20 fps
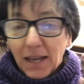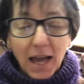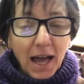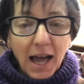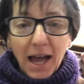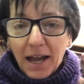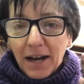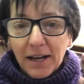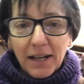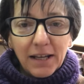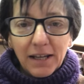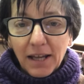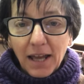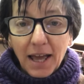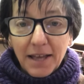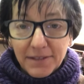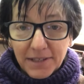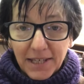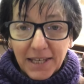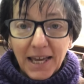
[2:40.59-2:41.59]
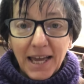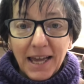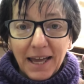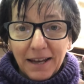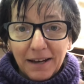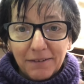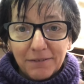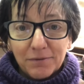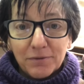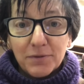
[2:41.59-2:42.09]
As
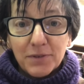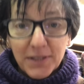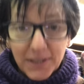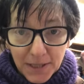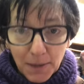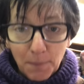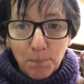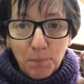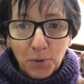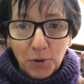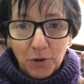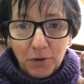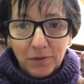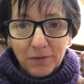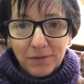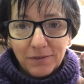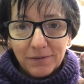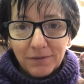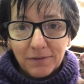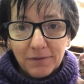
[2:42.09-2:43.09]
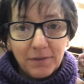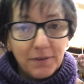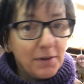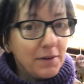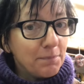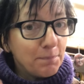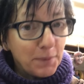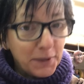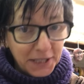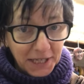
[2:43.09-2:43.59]
again, simple,
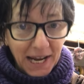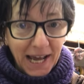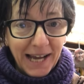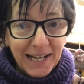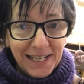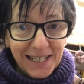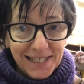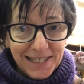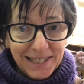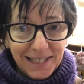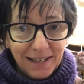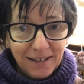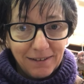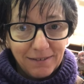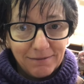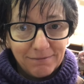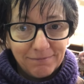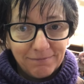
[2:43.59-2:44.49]
but not easy.